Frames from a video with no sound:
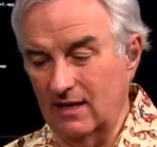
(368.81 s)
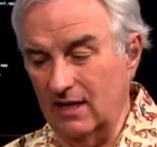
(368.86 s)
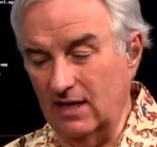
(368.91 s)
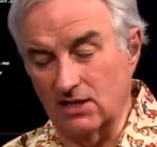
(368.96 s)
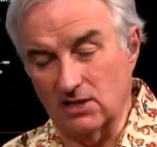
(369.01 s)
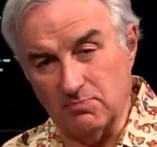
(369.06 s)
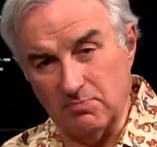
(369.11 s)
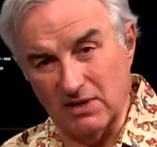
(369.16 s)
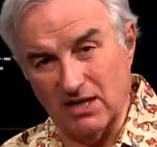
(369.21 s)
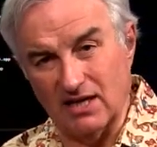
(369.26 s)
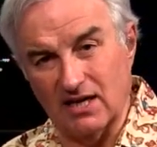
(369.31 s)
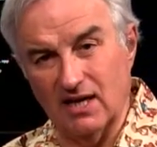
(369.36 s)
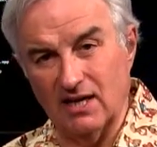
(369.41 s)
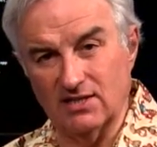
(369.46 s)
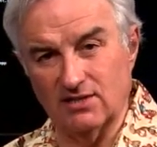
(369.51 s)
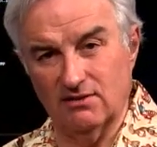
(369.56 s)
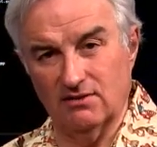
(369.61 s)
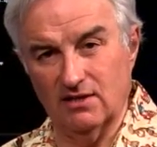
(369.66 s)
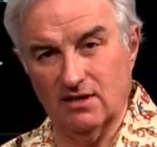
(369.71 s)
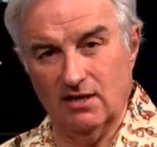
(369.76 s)
is
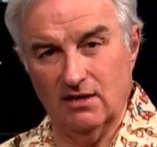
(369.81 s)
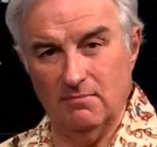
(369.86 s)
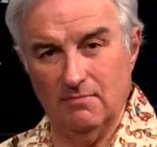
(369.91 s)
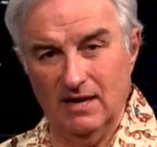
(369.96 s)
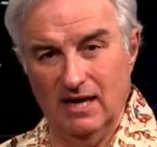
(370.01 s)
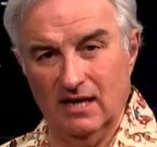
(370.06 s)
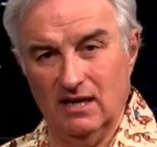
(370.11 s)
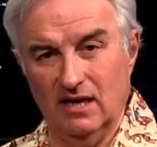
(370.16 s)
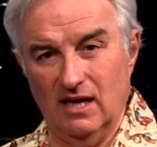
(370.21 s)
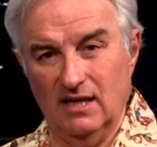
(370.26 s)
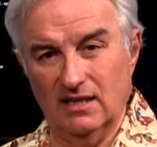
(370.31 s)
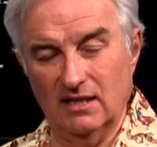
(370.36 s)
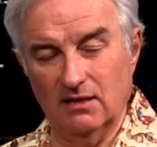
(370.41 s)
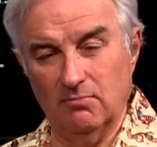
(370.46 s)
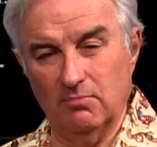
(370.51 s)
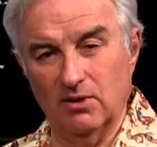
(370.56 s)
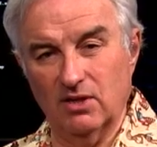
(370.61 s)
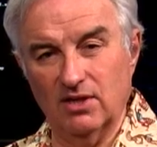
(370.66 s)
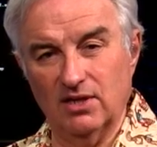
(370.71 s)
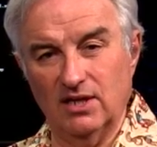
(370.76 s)
because of the command line, the
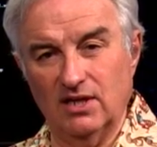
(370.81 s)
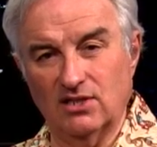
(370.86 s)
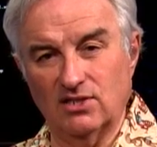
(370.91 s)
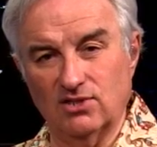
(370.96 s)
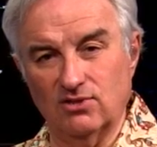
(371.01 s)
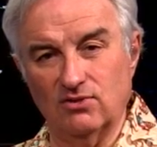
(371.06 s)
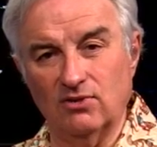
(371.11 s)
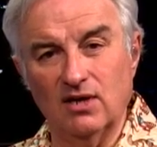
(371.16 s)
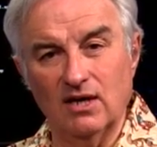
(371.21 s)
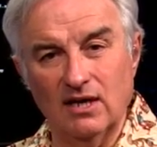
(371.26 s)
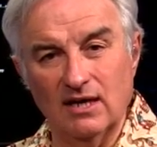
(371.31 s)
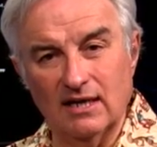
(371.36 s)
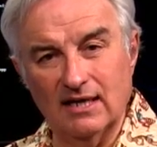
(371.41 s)
ability to